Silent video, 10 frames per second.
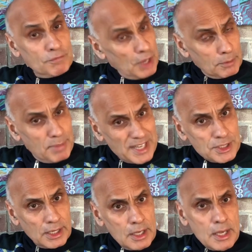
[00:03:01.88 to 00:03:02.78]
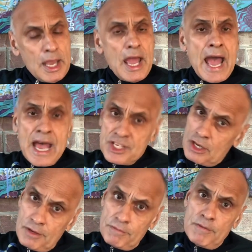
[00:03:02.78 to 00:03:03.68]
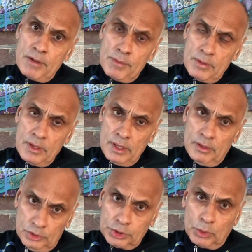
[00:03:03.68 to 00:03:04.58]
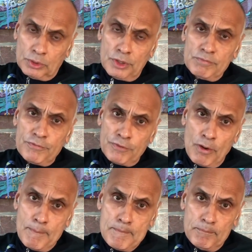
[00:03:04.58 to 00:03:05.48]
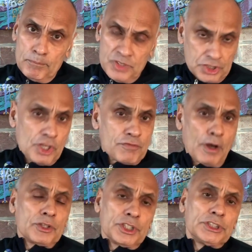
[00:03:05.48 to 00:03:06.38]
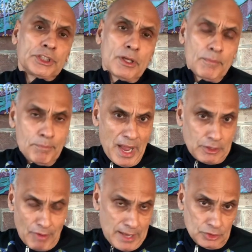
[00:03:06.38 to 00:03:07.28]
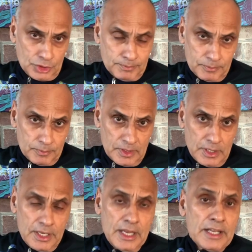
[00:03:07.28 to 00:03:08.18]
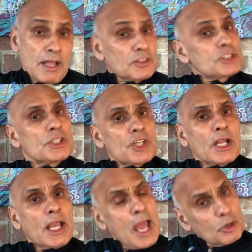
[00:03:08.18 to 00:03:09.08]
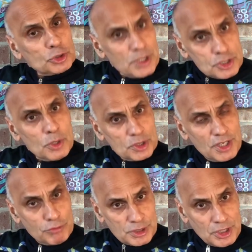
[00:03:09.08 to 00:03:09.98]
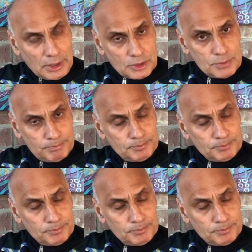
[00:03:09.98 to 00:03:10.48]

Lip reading: have done better, as have children from disadvantaged backgrounds. Now, this is a counterintuitive result,